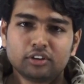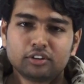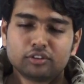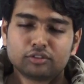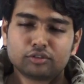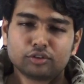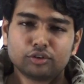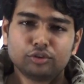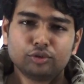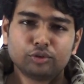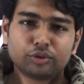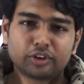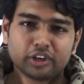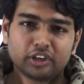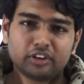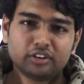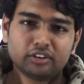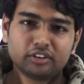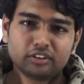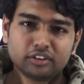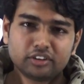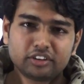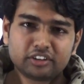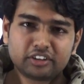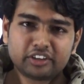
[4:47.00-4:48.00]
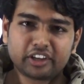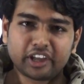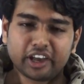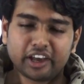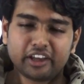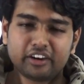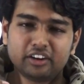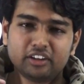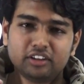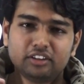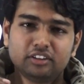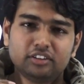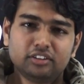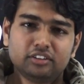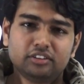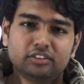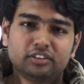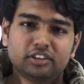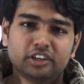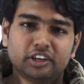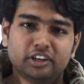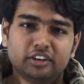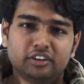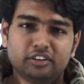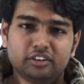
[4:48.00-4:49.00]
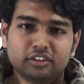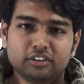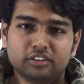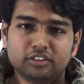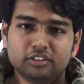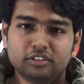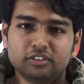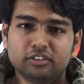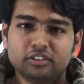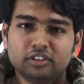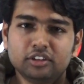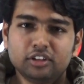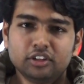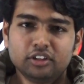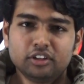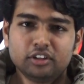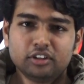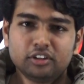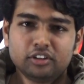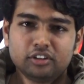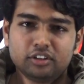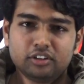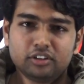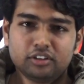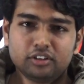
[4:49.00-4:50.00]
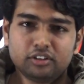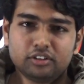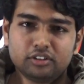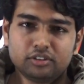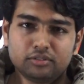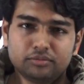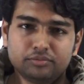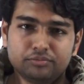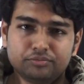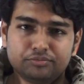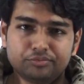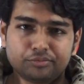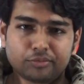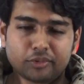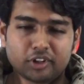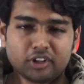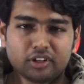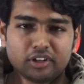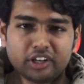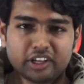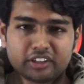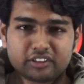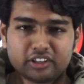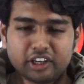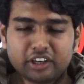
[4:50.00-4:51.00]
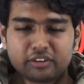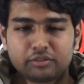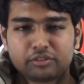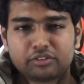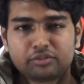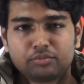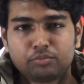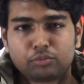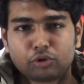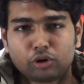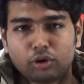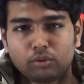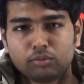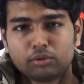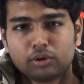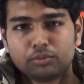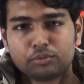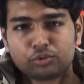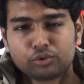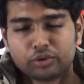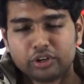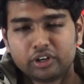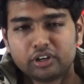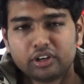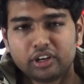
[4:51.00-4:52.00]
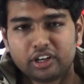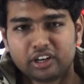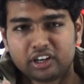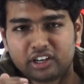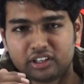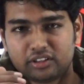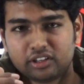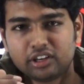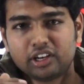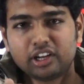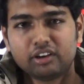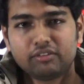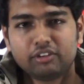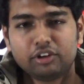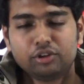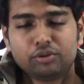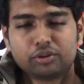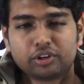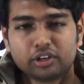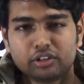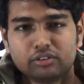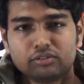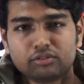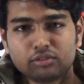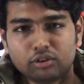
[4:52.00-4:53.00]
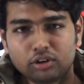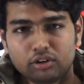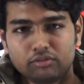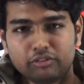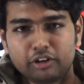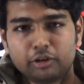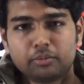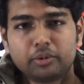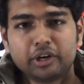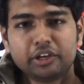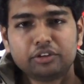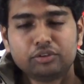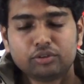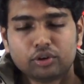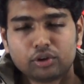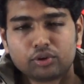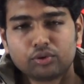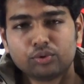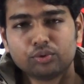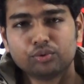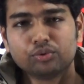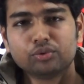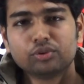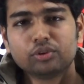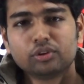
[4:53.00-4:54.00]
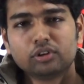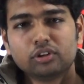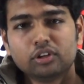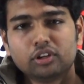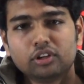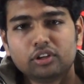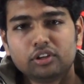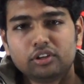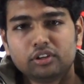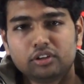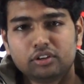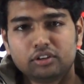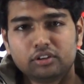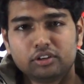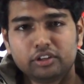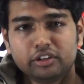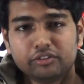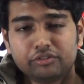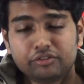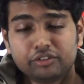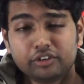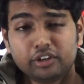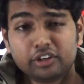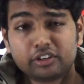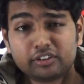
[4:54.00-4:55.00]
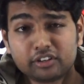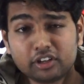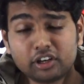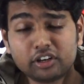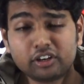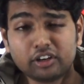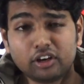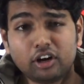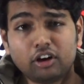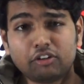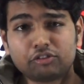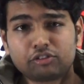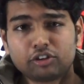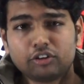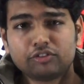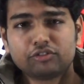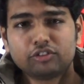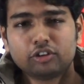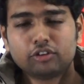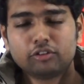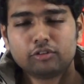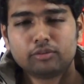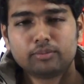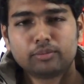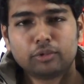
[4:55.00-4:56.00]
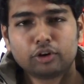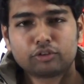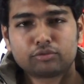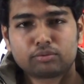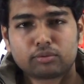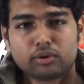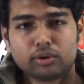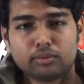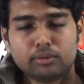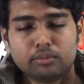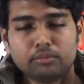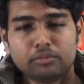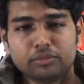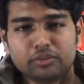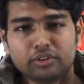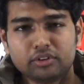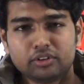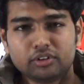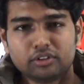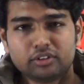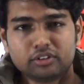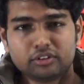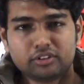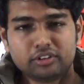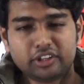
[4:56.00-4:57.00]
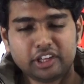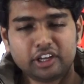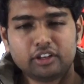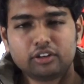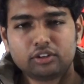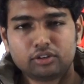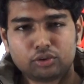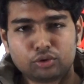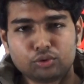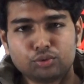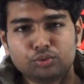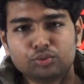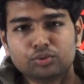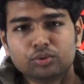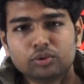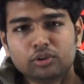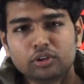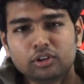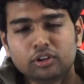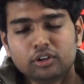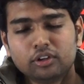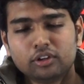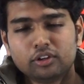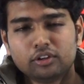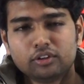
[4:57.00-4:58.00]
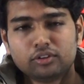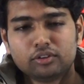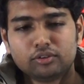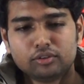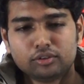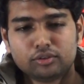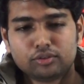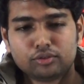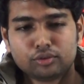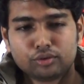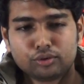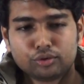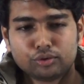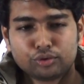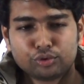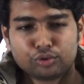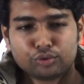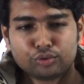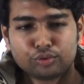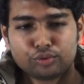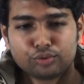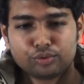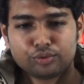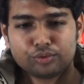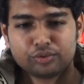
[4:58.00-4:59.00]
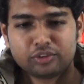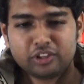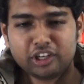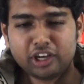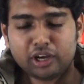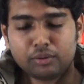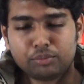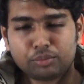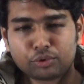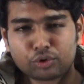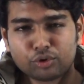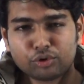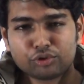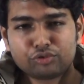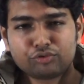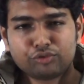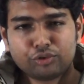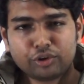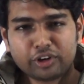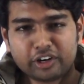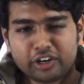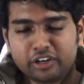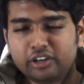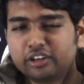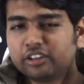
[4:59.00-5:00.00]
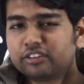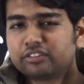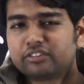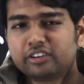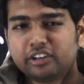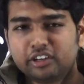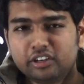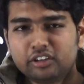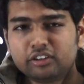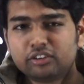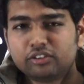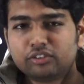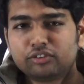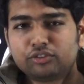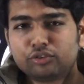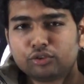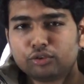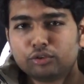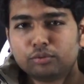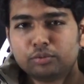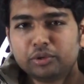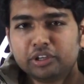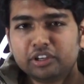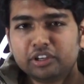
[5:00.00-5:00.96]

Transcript: so you can carry that that problem to another level. You can solve it by your own. If it's an out of the box problem, then too. So the approach for understanding should